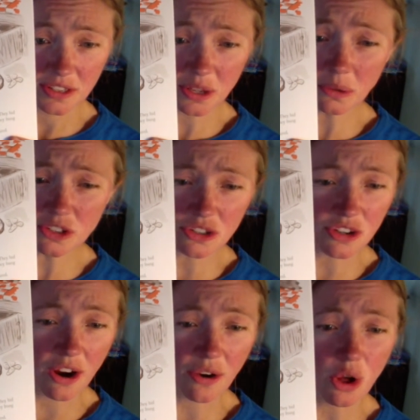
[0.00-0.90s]
Soldiers
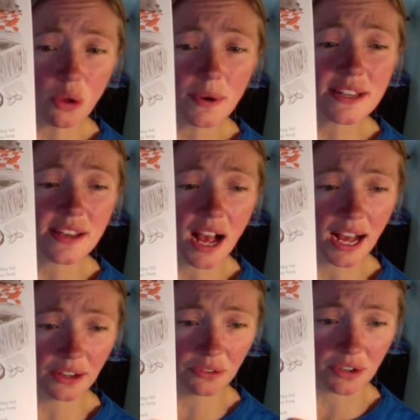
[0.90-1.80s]
are always
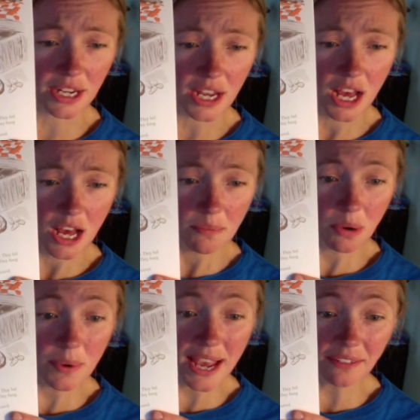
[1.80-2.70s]
hungry,
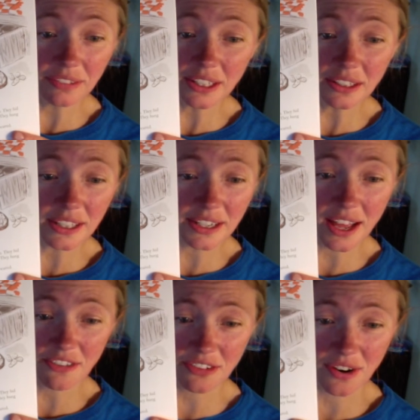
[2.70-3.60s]
but we have little
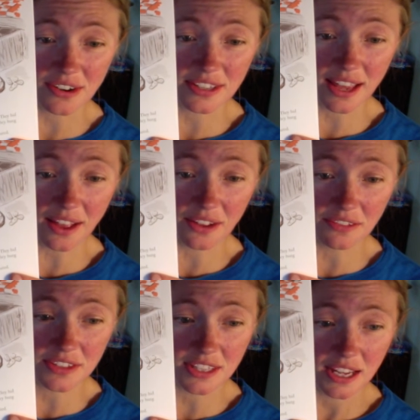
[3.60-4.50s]
enough for
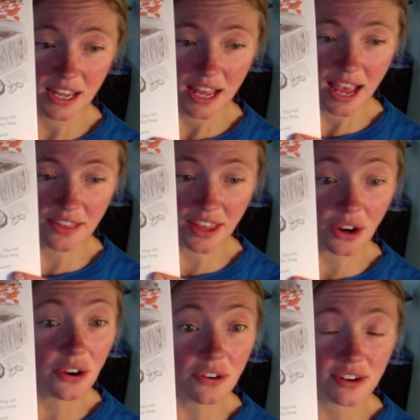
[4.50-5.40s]
ourselves." And they
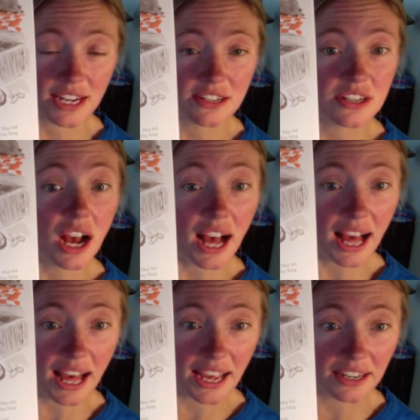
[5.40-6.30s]
hurried to
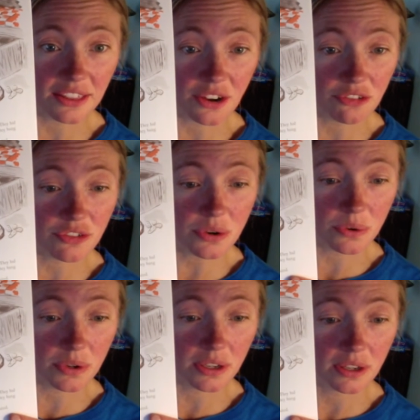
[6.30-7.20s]
hide their
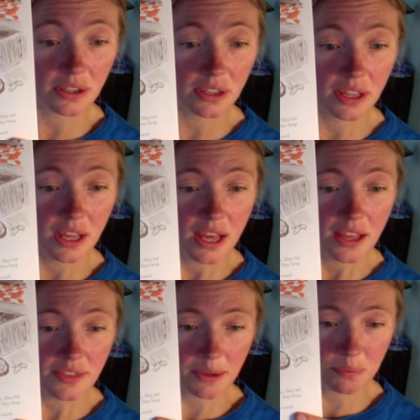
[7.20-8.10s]
food.
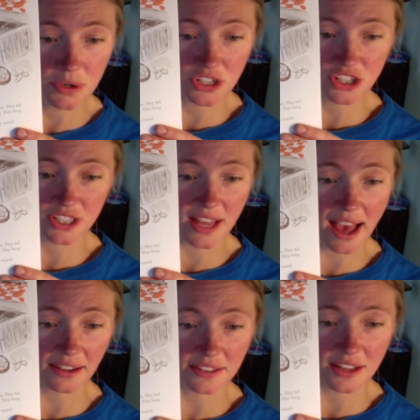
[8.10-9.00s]
They pushed
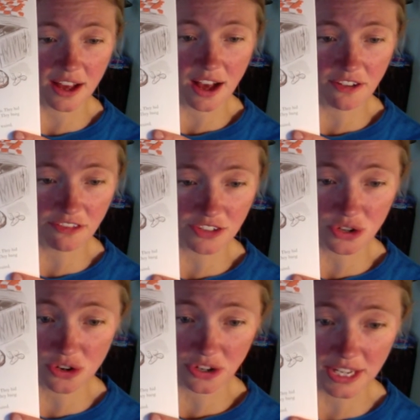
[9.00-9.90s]
sacks of
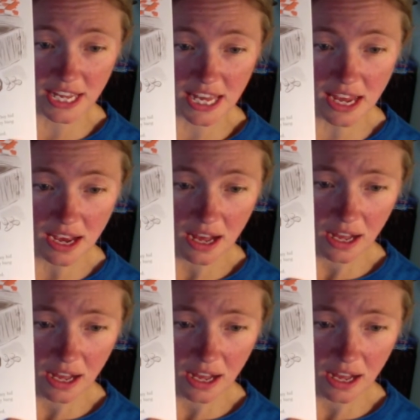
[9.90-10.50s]
turkey.